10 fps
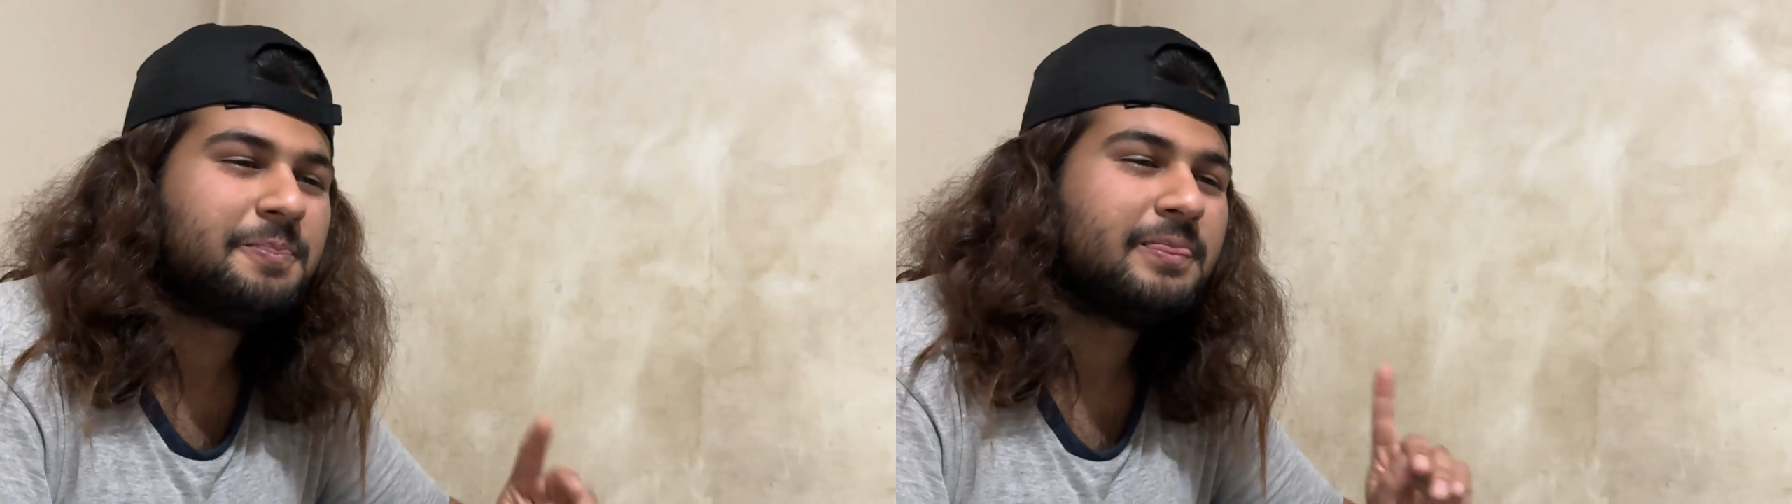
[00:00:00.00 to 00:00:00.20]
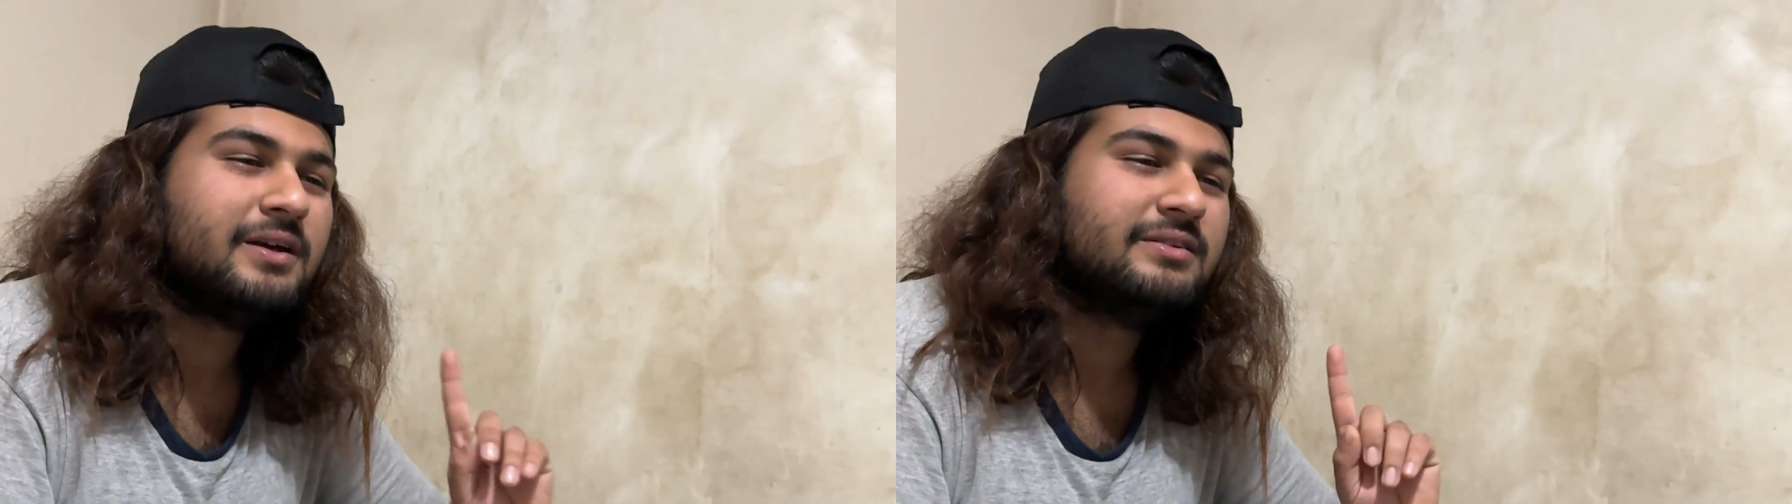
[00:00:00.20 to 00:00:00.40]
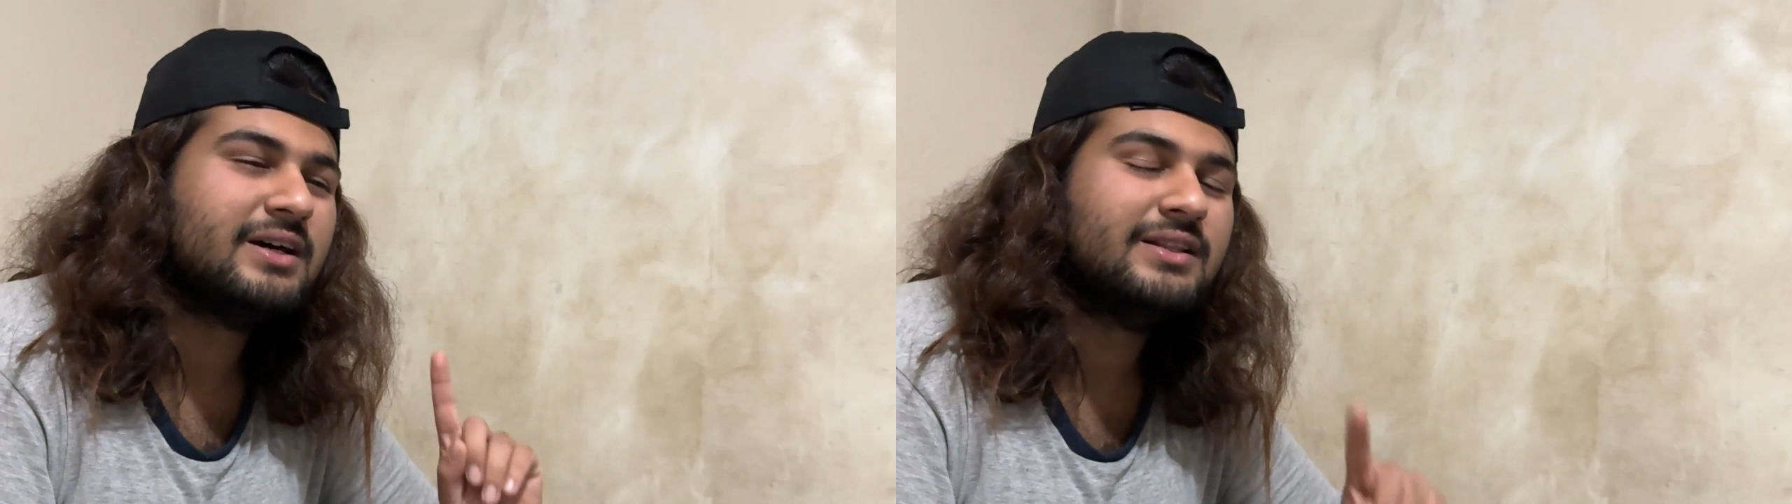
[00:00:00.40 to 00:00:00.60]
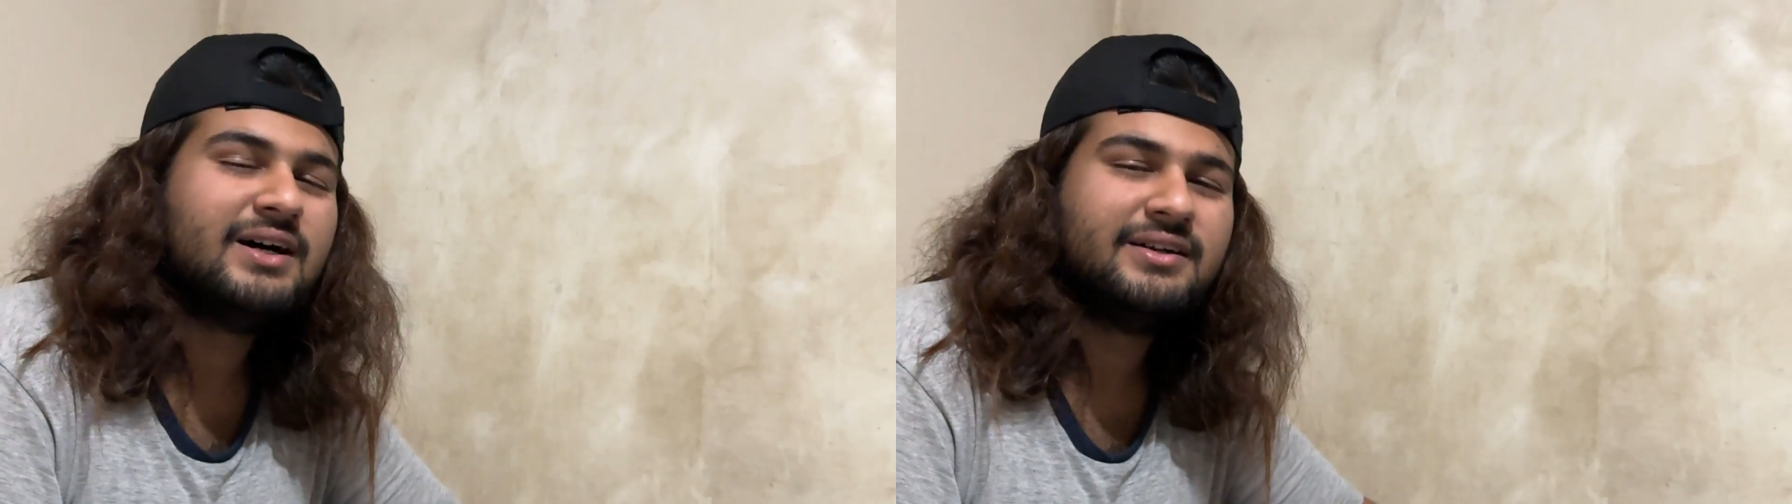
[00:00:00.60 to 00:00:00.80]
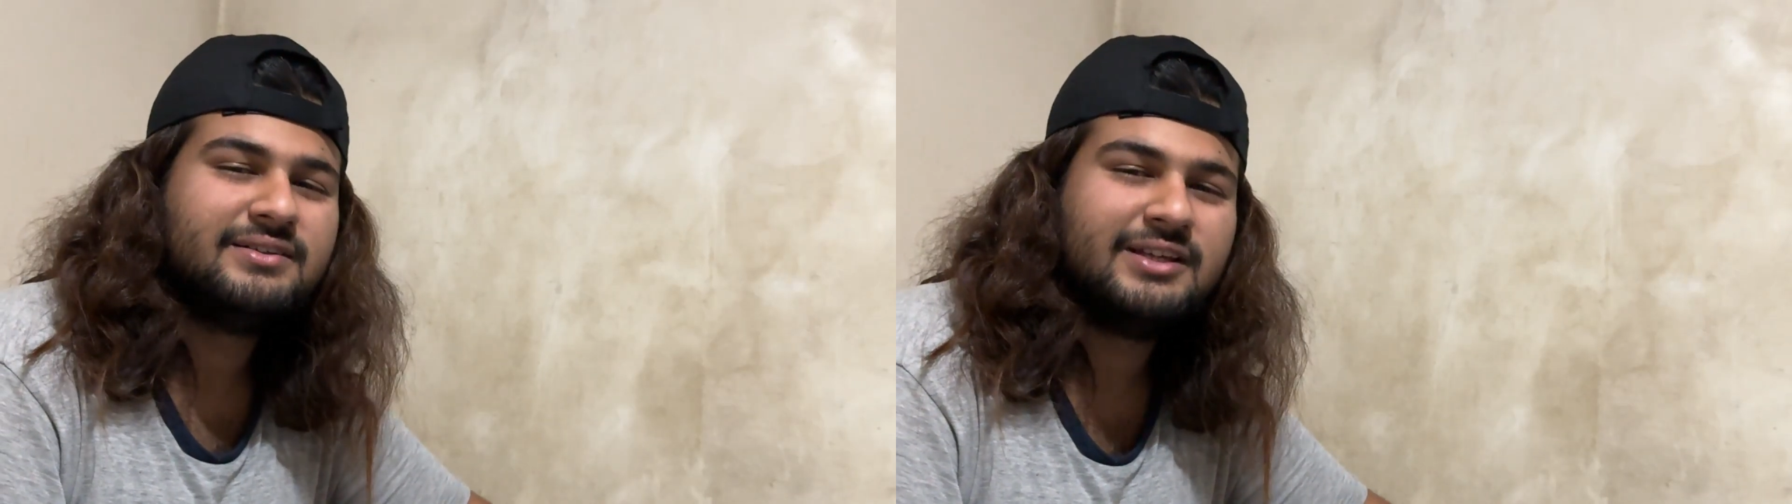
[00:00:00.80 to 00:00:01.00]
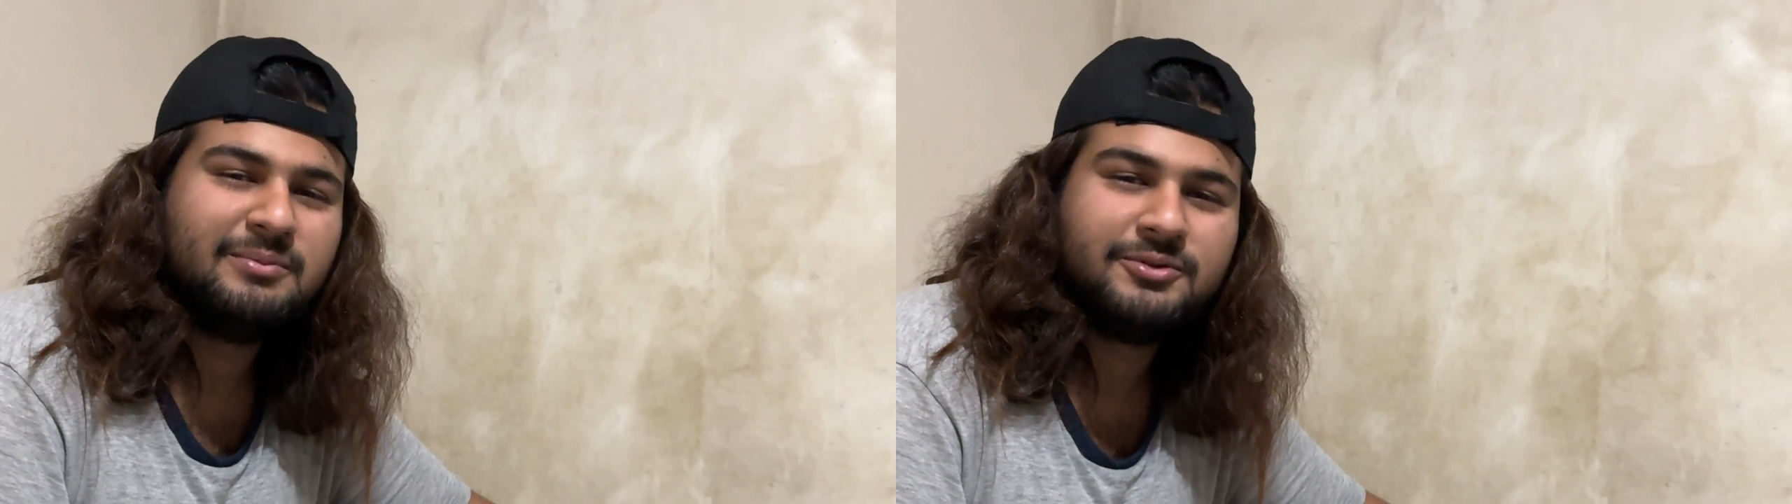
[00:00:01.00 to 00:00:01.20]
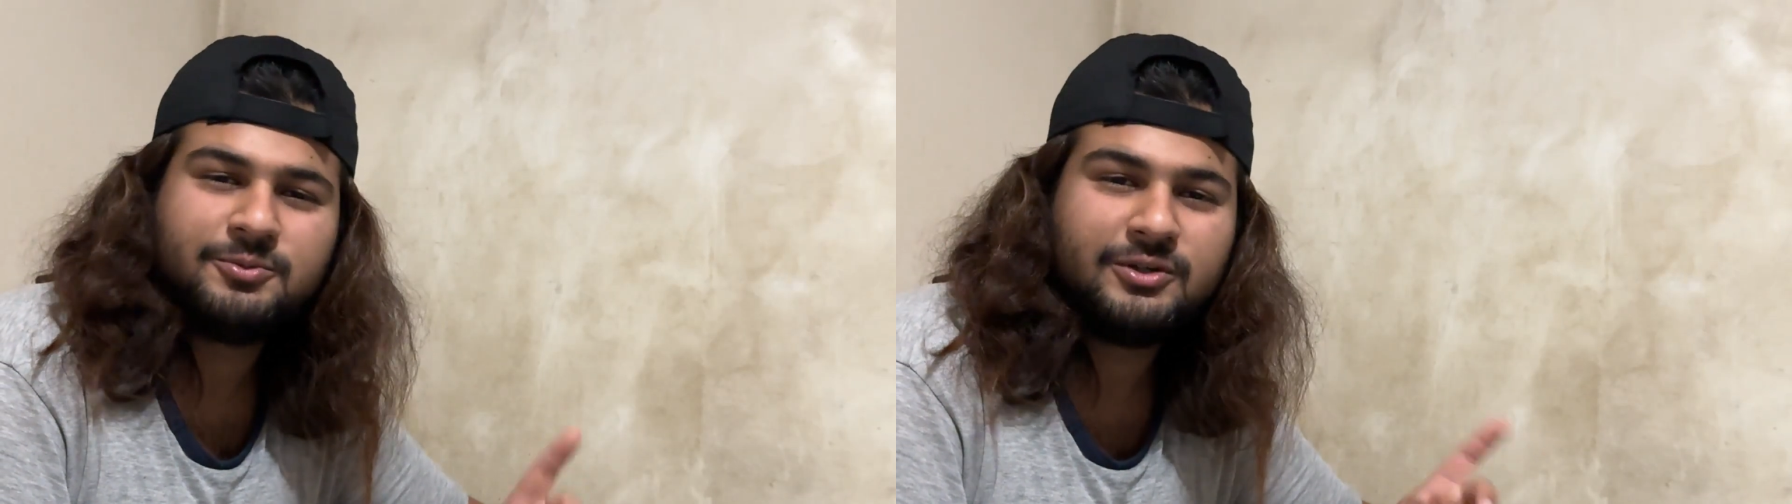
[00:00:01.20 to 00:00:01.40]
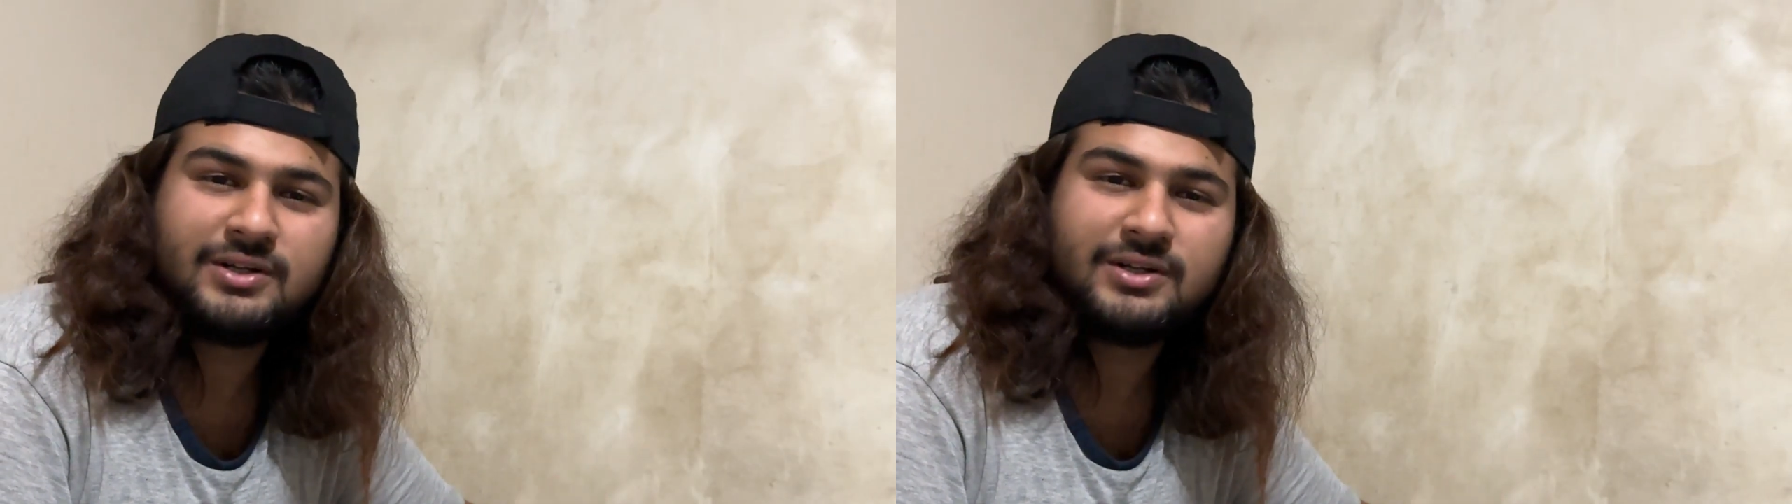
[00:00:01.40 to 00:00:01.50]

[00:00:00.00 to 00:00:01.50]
because a lot of labels will